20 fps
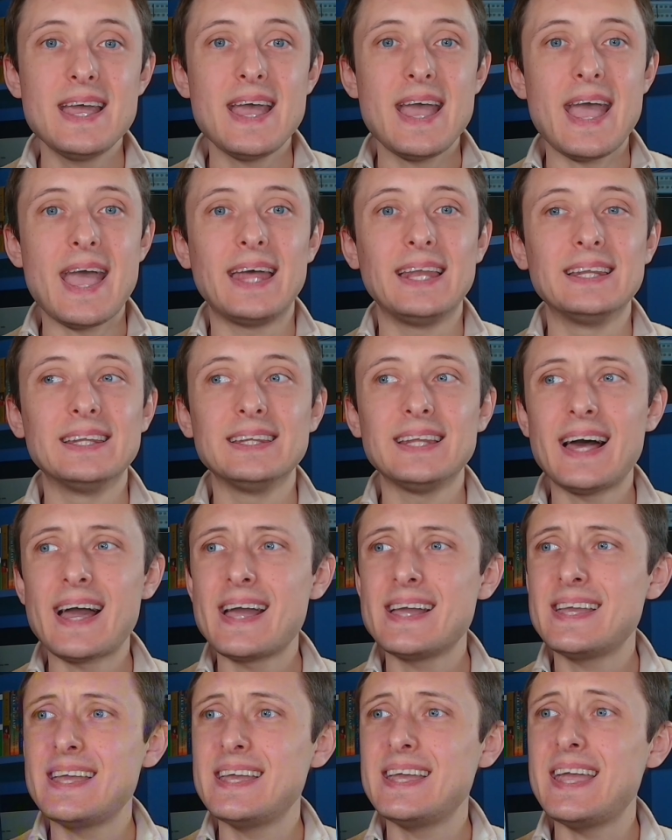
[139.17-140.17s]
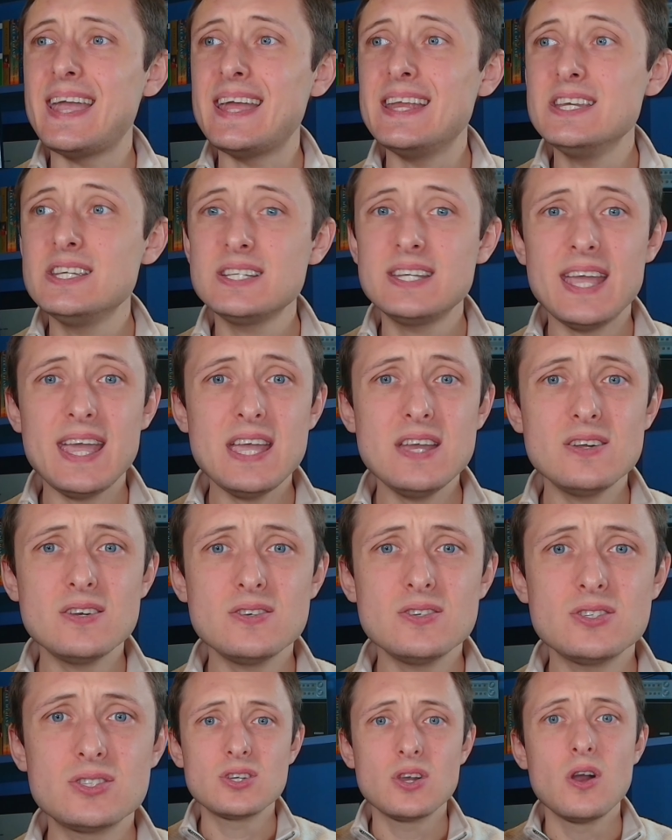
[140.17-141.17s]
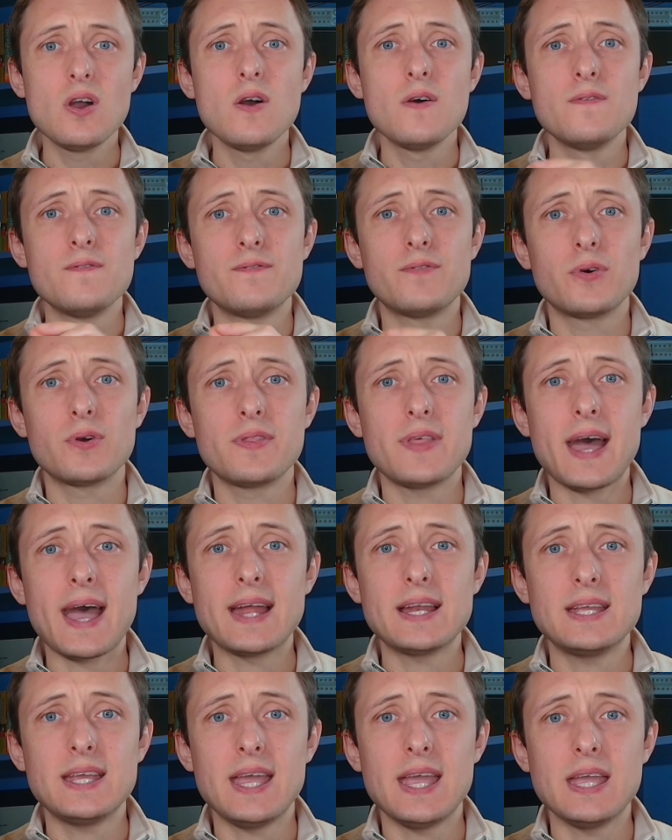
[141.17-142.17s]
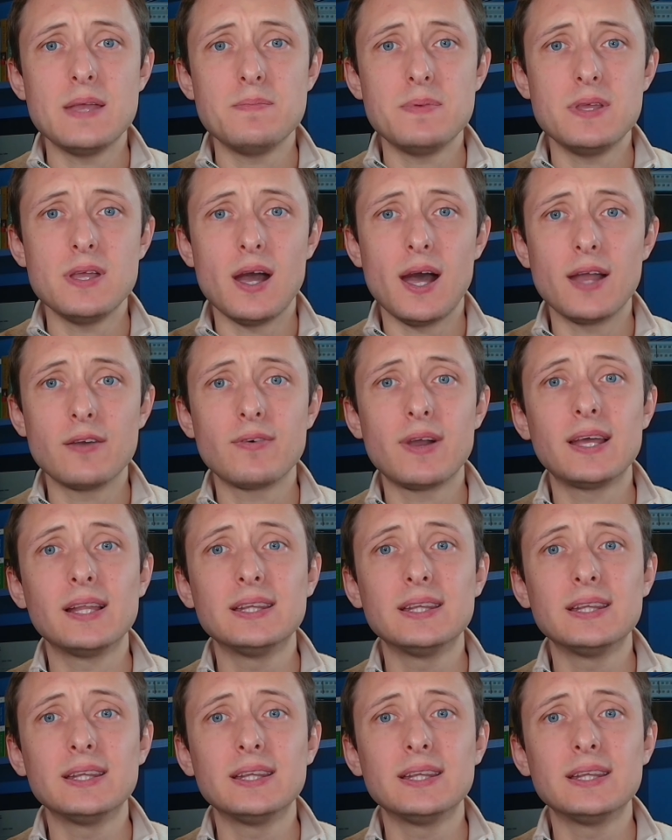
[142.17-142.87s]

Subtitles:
and lagging indicators for that KPI, right?